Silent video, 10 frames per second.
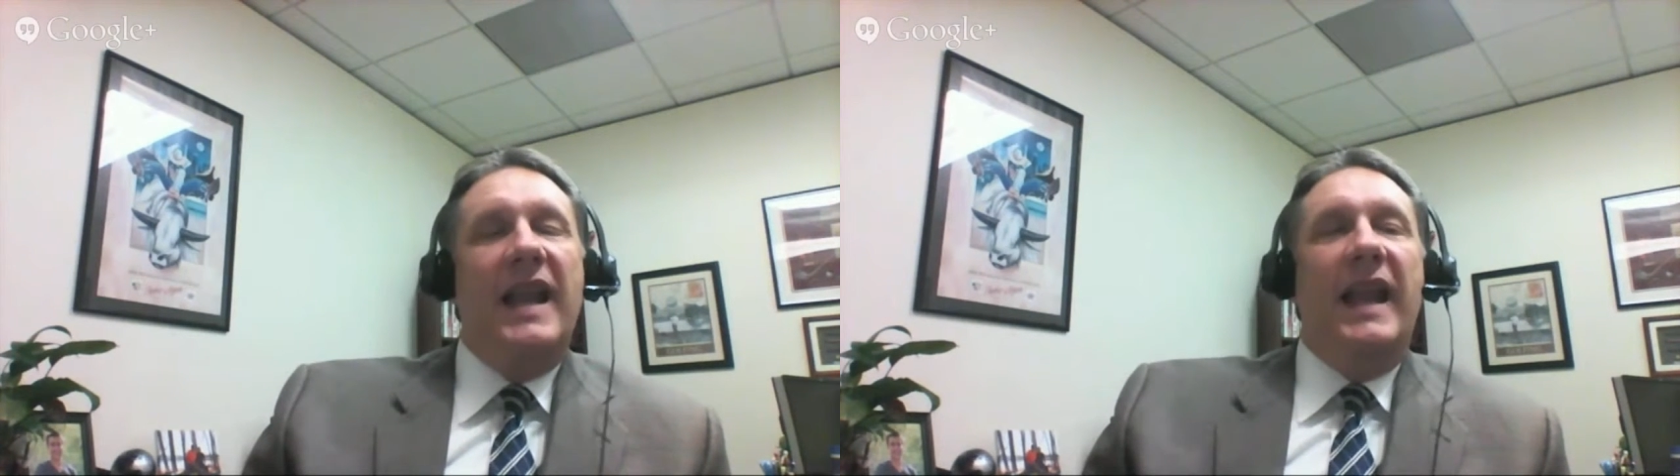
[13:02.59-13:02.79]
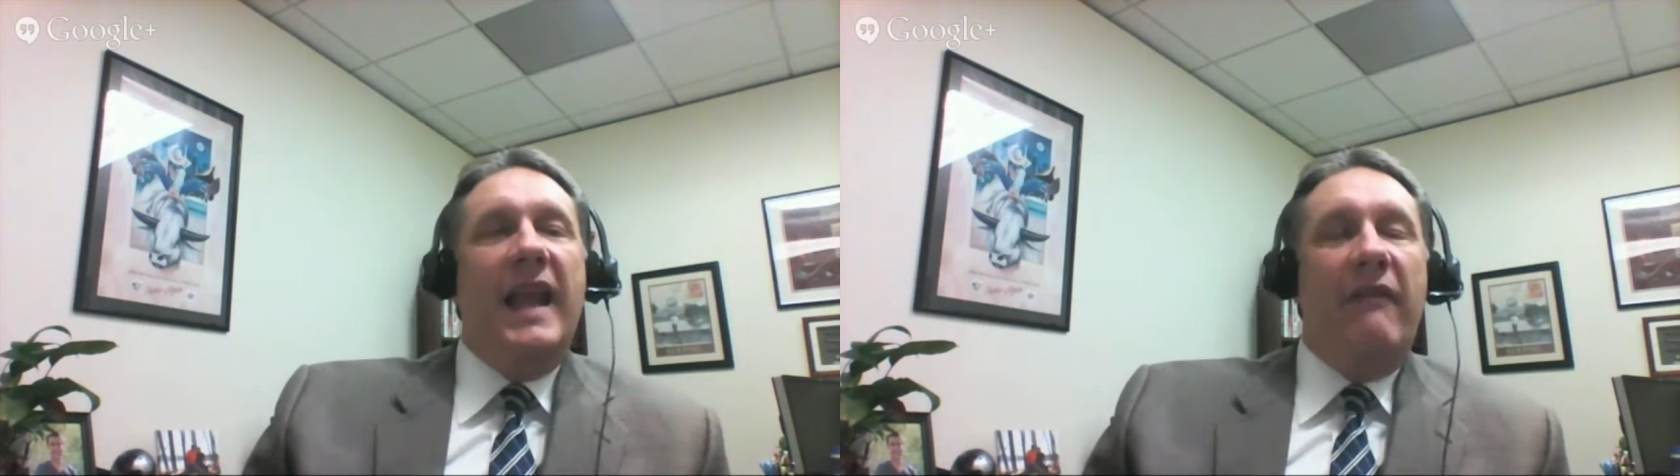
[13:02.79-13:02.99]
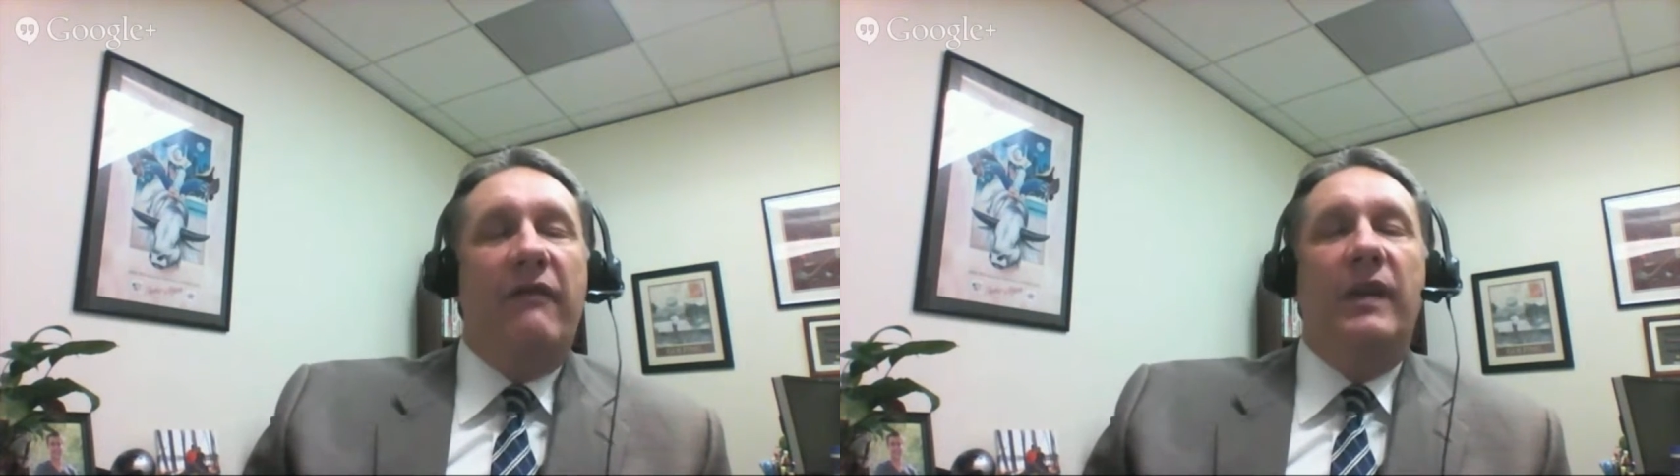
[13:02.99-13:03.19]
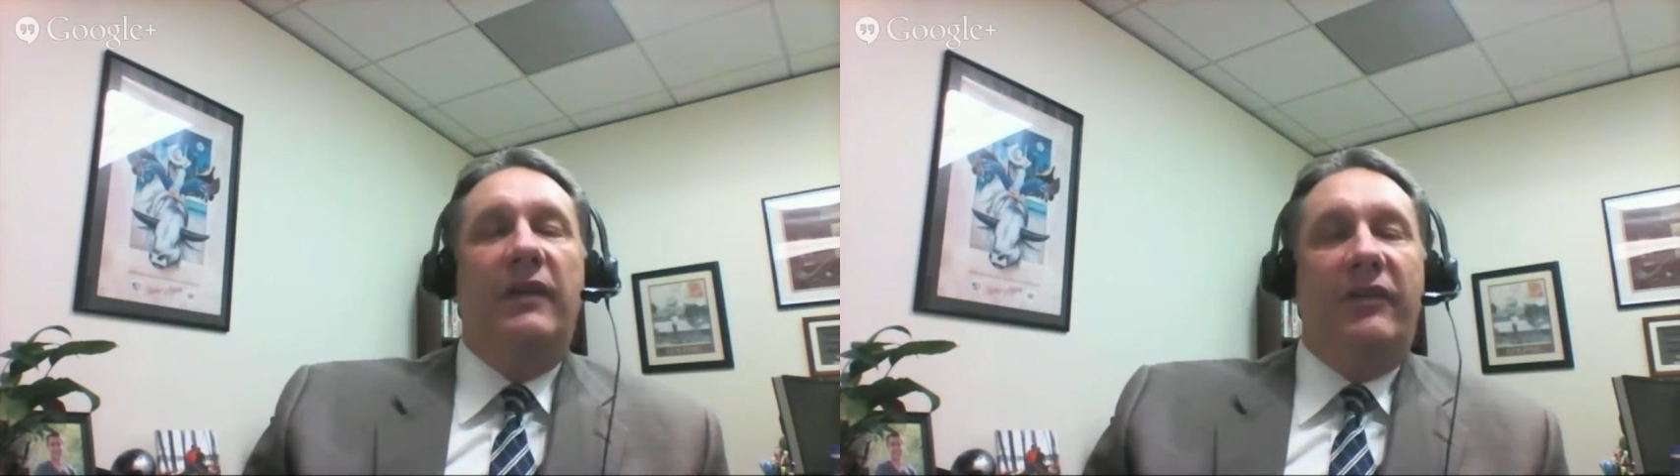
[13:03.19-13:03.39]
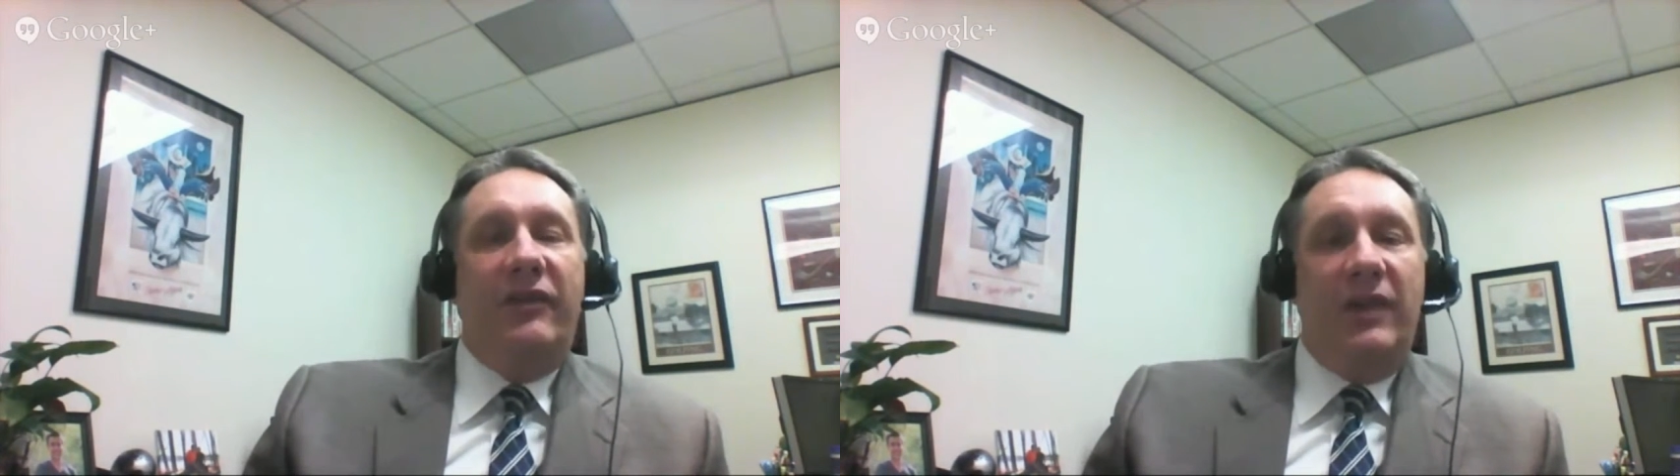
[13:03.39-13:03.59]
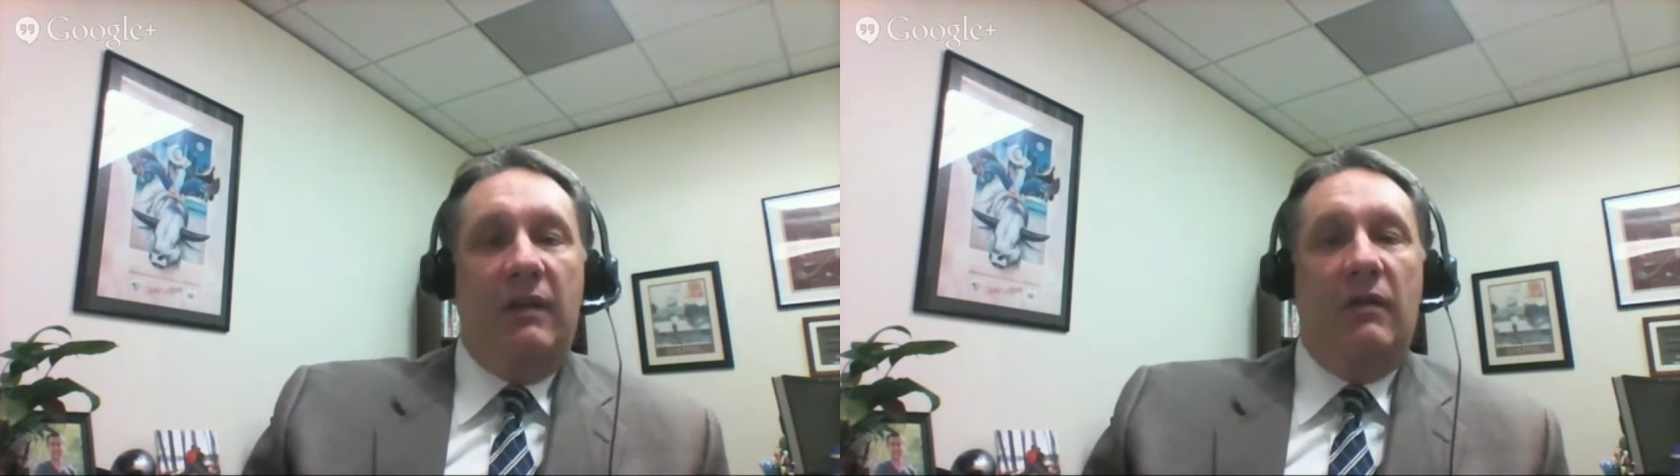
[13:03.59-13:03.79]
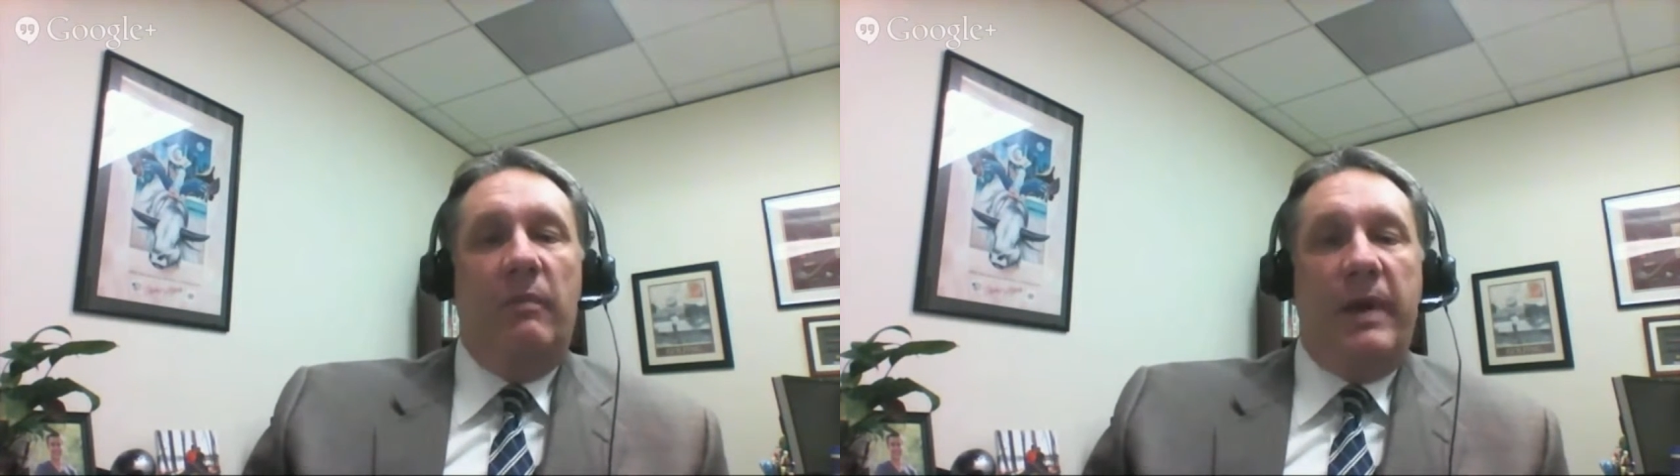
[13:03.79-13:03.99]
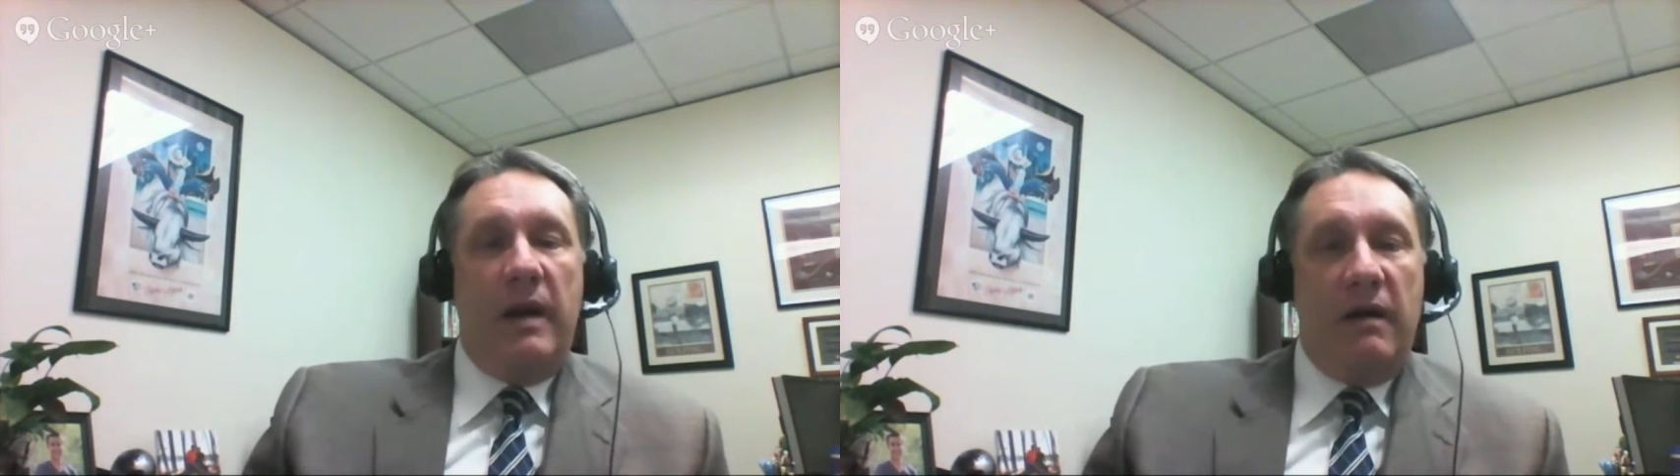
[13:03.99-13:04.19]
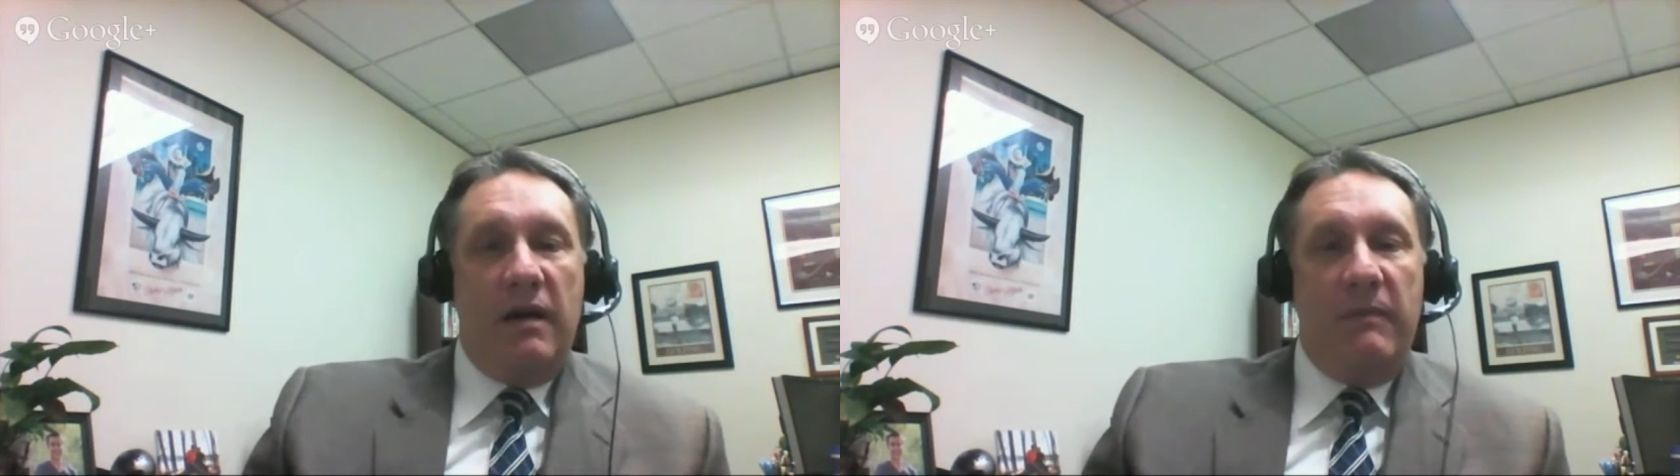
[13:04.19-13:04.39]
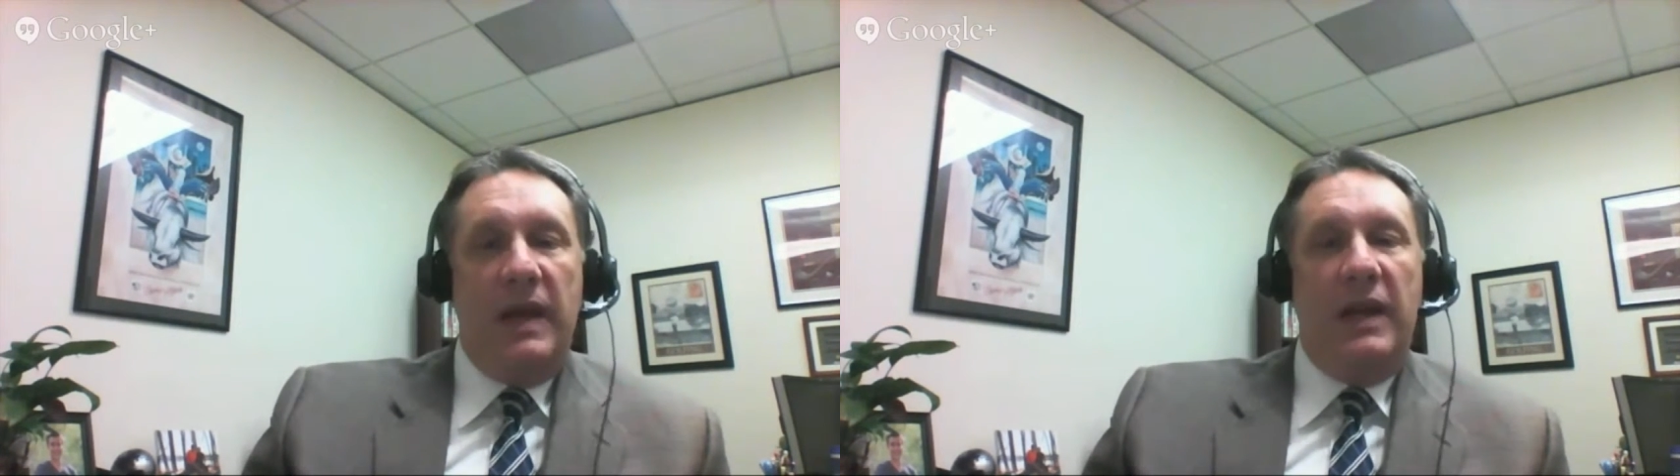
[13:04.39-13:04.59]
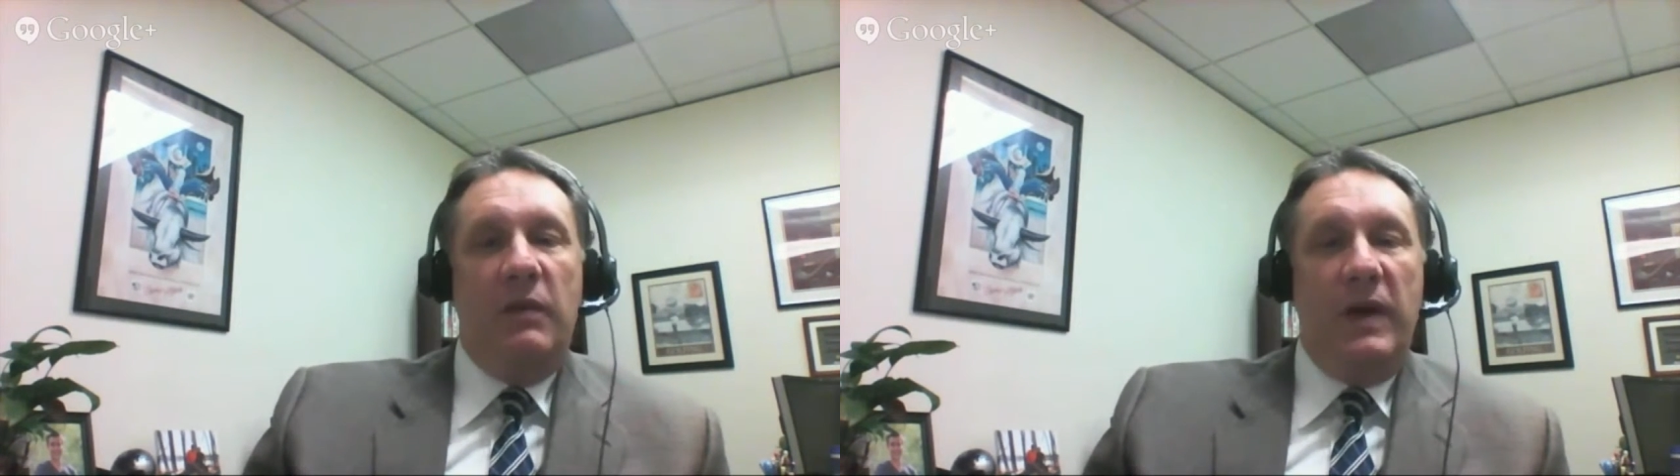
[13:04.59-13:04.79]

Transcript: Every single parent meeting